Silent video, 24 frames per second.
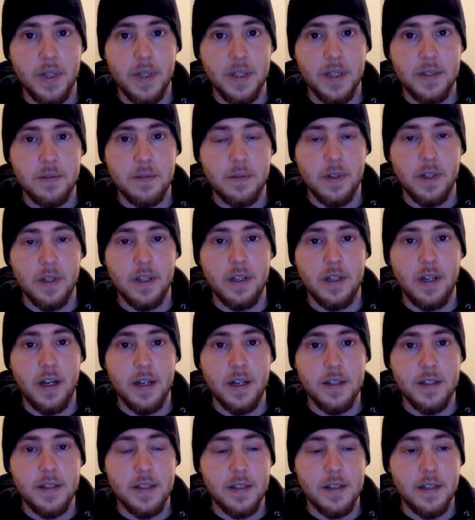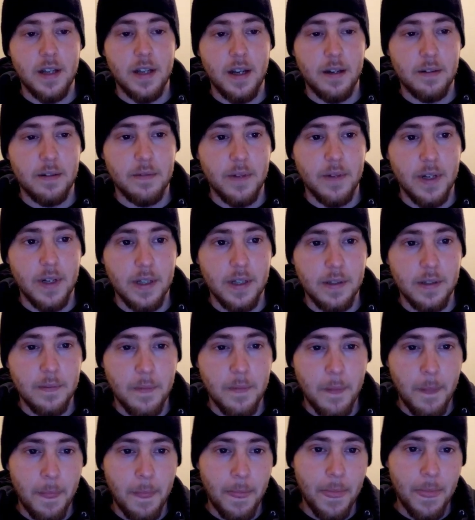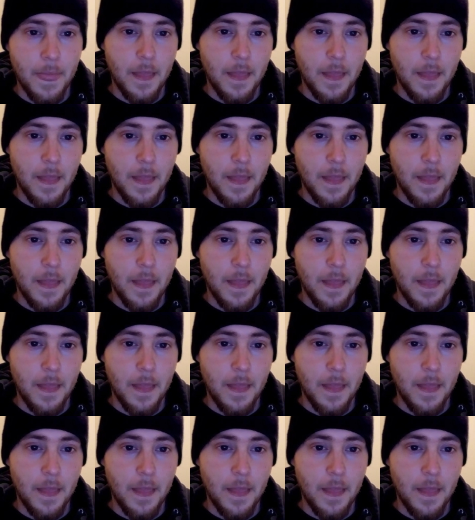but it's really not. It's just aggravating.